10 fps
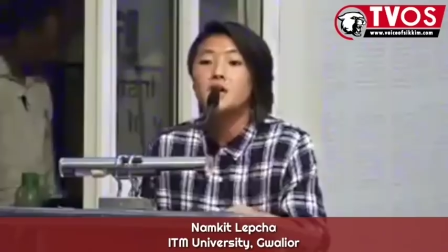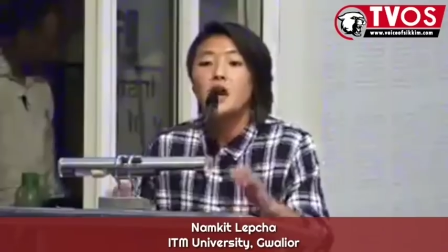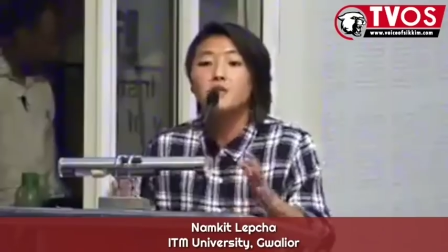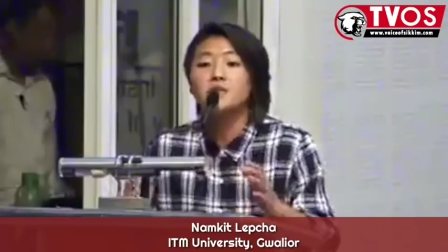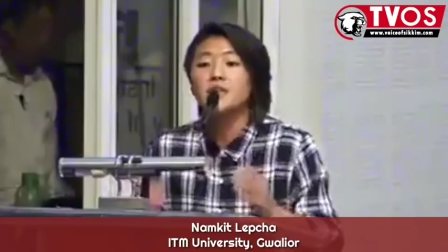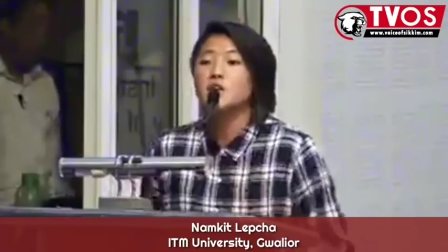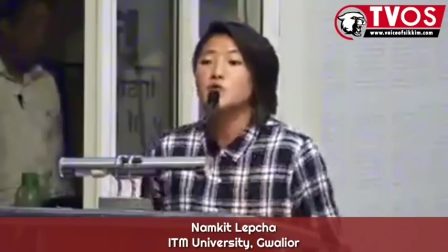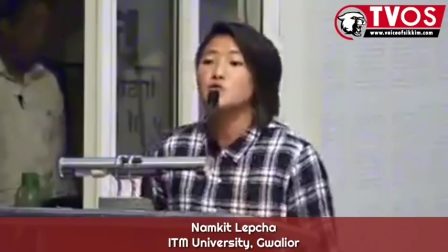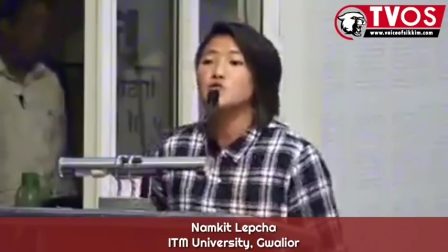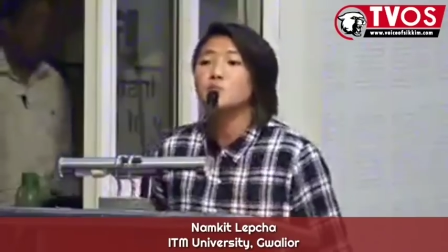I will take
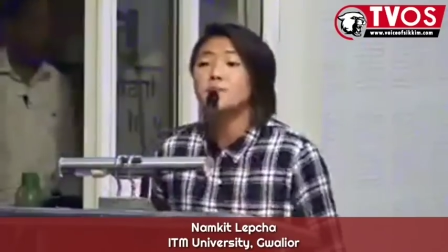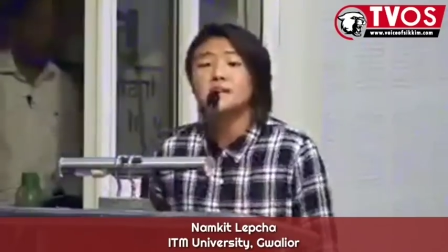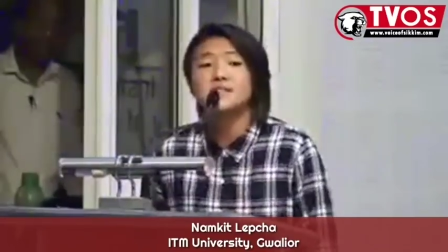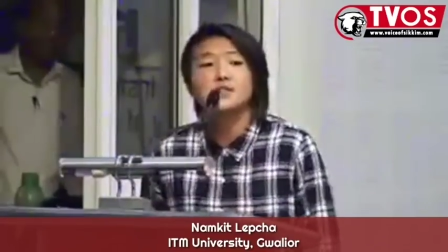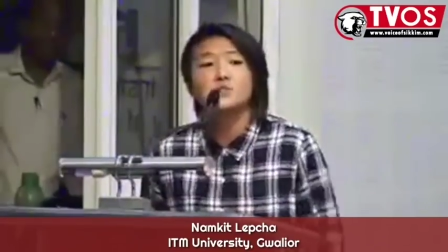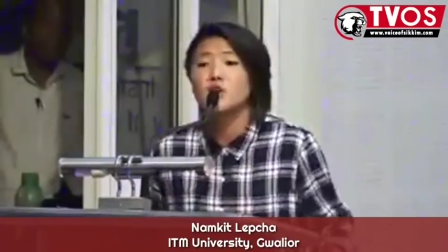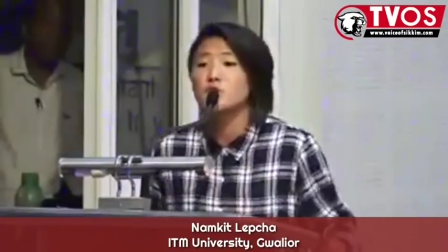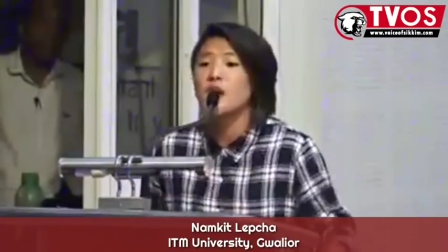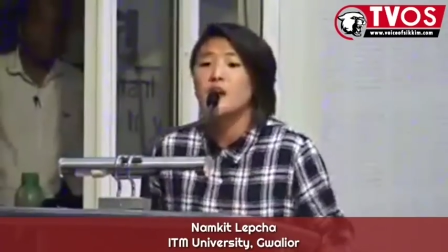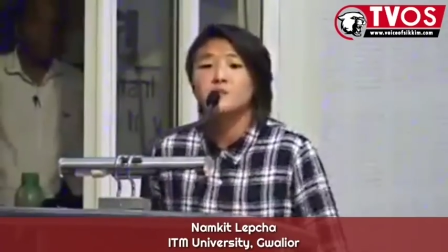you to the places where
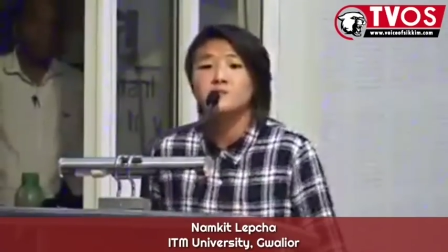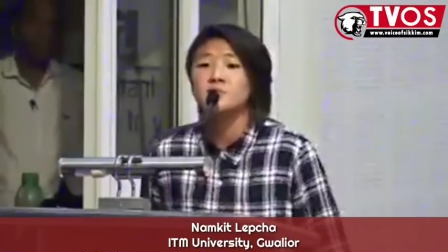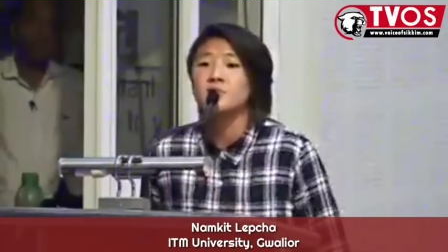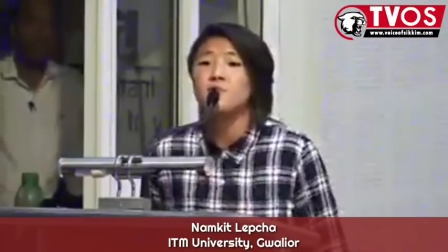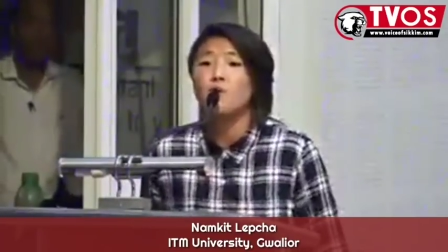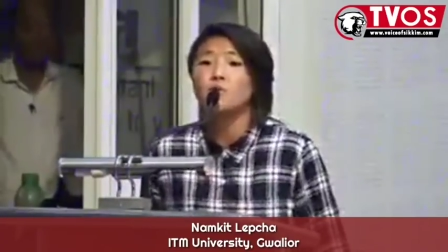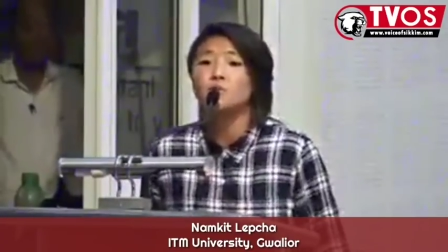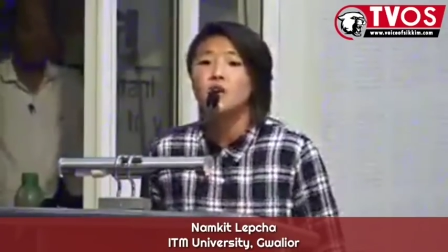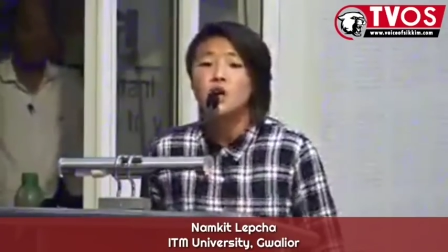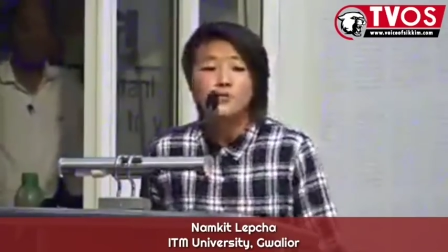you haven't been before,
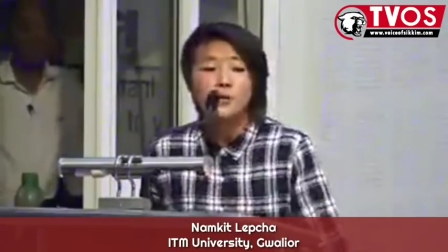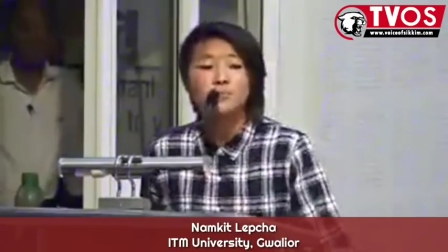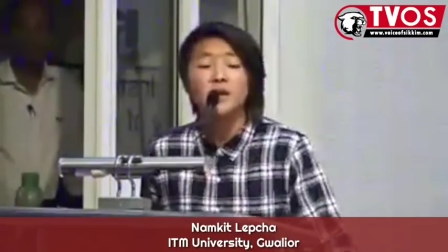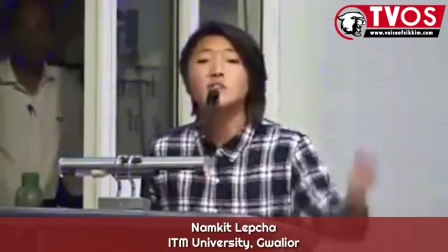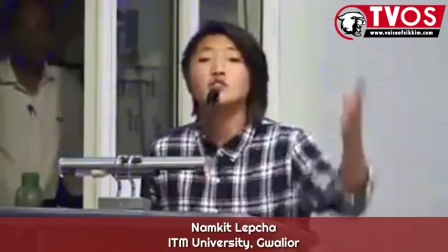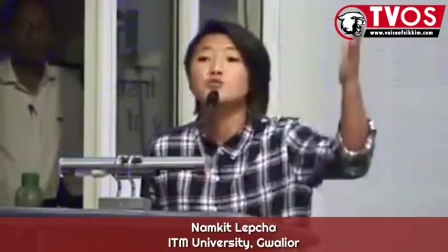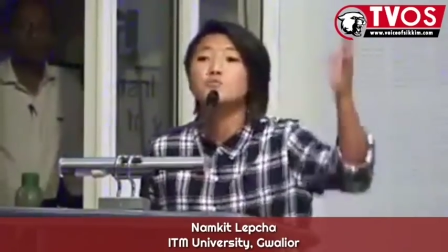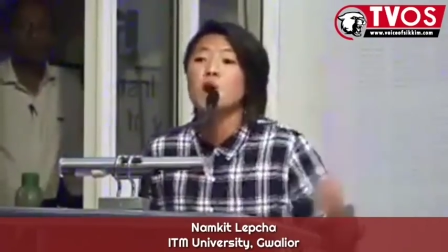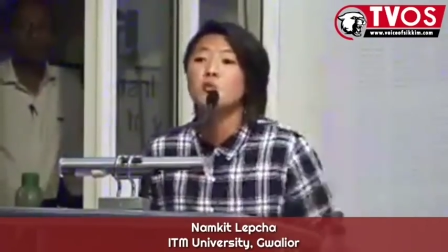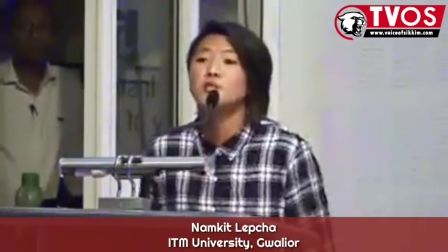from plains to
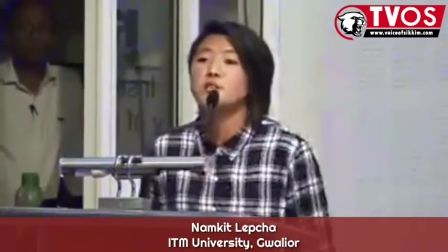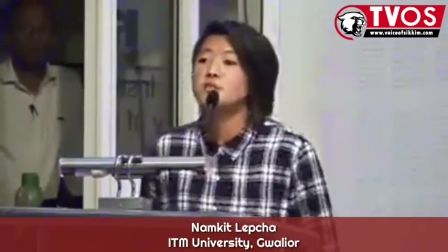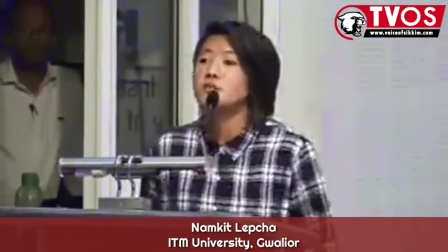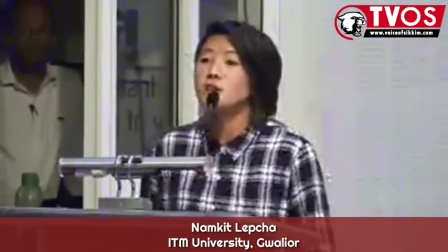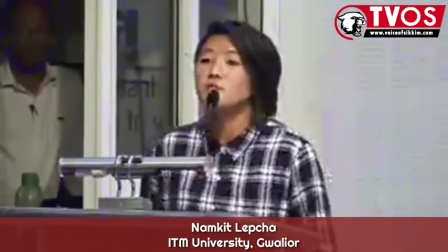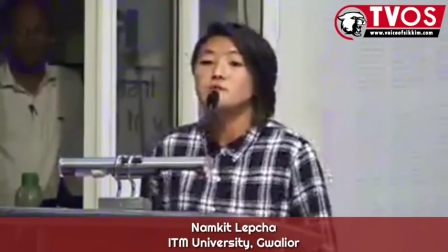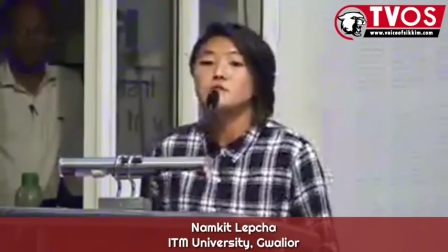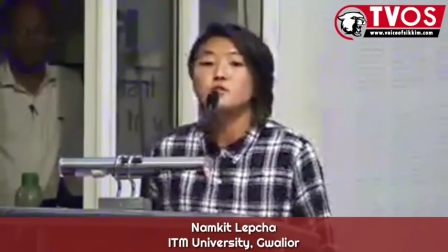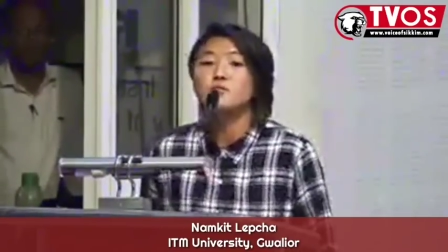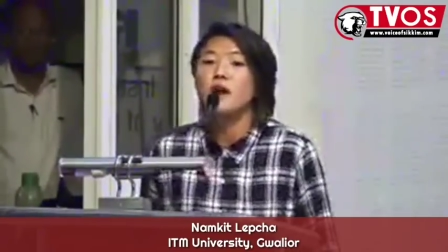mountains,
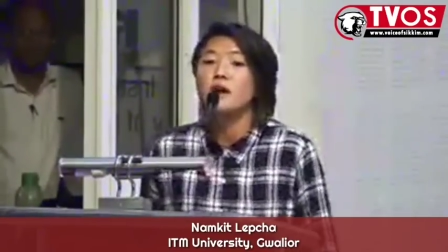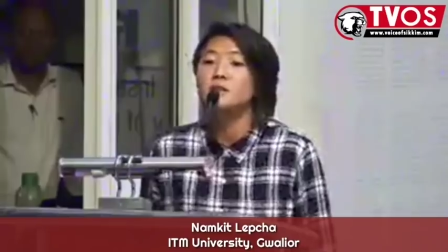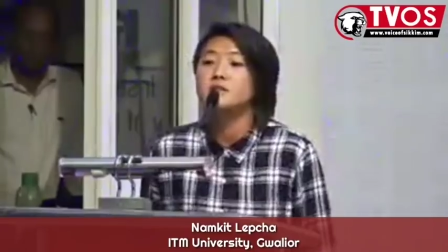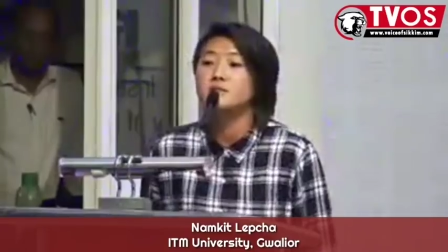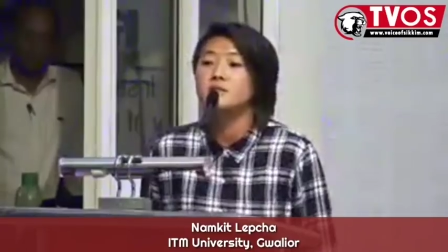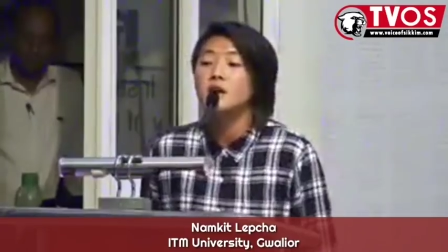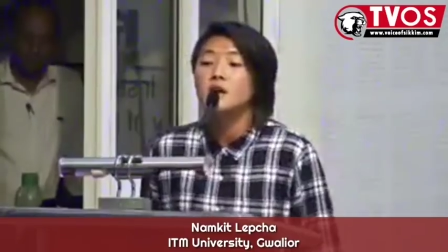rivers to valleys.